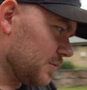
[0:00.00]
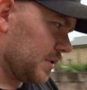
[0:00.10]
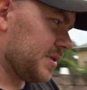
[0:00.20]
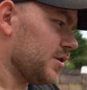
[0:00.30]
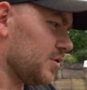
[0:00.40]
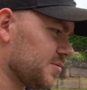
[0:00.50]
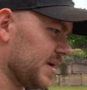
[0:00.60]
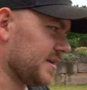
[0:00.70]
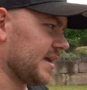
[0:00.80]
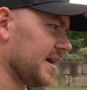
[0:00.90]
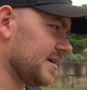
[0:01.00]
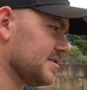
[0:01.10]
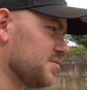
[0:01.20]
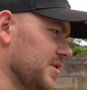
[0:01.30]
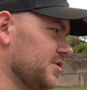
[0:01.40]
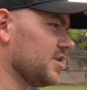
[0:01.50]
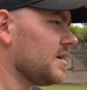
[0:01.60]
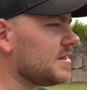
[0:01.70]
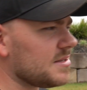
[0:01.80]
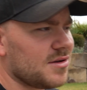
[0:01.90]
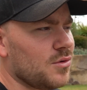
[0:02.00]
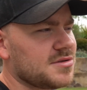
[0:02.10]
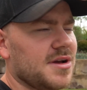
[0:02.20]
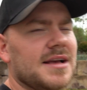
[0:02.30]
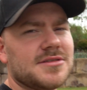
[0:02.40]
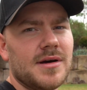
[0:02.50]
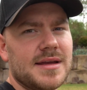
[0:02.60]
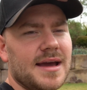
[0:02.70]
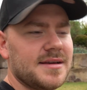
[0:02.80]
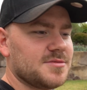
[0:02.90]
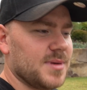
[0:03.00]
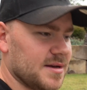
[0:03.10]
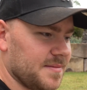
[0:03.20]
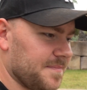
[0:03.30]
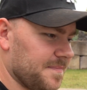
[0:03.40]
with huge amount of Ks, which this also has high Ks, but